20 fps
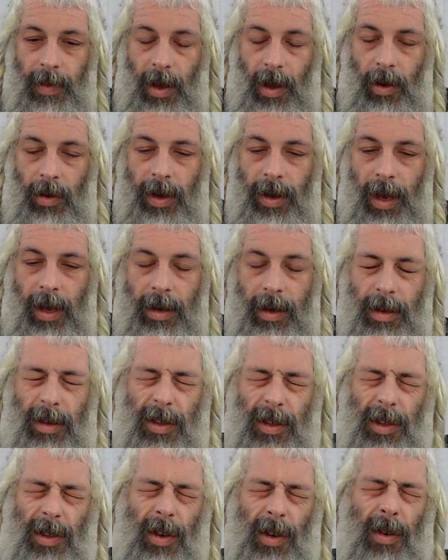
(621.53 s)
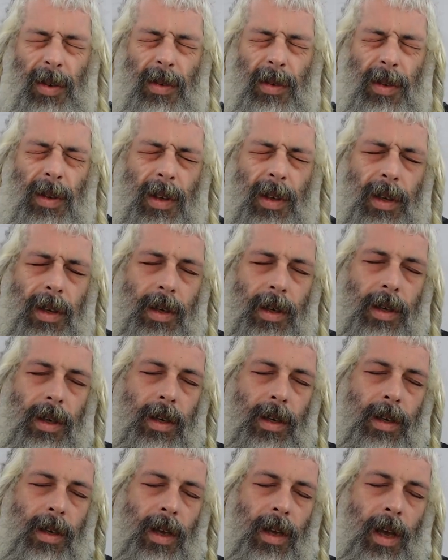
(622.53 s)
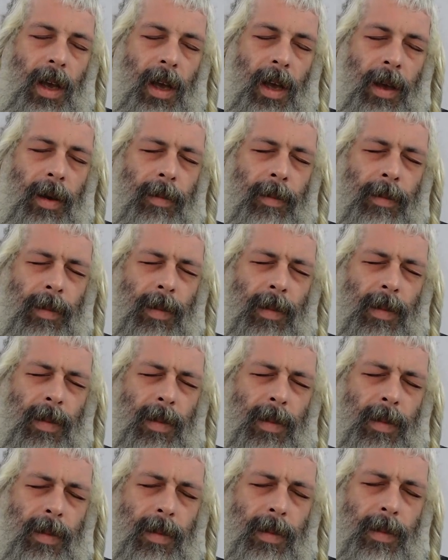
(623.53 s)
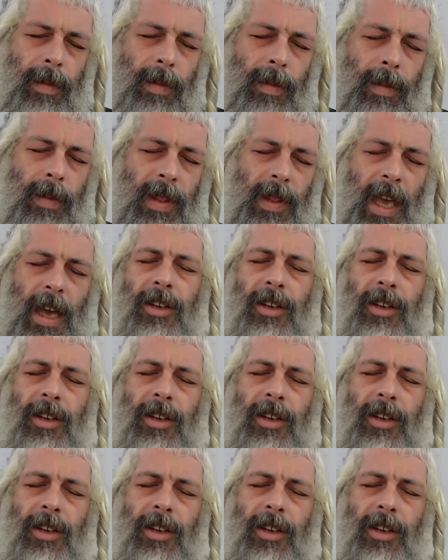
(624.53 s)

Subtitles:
Okay, so the